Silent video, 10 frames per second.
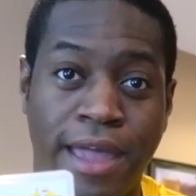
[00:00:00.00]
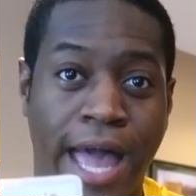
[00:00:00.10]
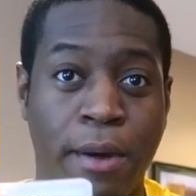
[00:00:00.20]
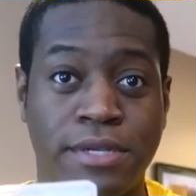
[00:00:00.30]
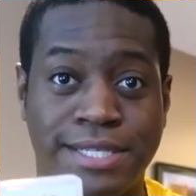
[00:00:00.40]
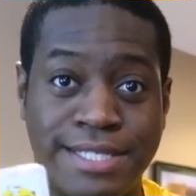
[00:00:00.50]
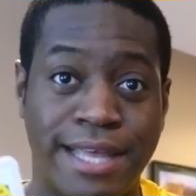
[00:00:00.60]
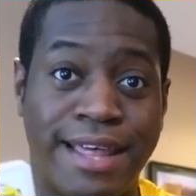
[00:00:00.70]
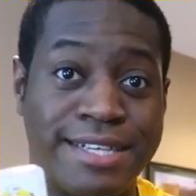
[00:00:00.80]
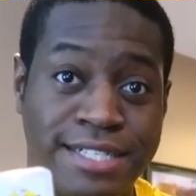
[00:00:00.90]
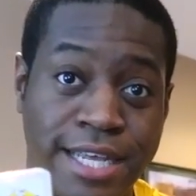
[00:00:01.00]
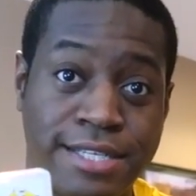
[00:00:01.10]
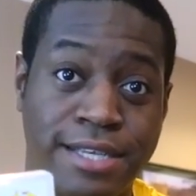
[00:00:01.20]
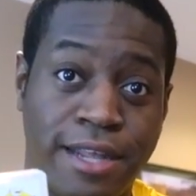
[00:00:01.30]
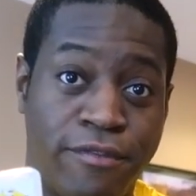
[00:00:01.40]
I would just say that it's
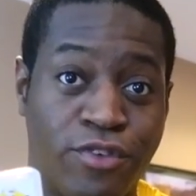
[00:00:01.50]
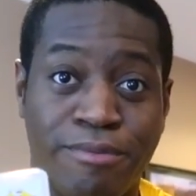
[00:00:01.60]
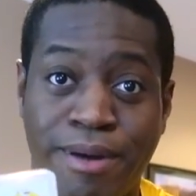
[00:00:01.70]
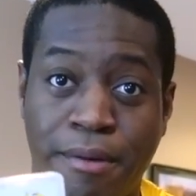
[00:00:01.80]
decent. If you're a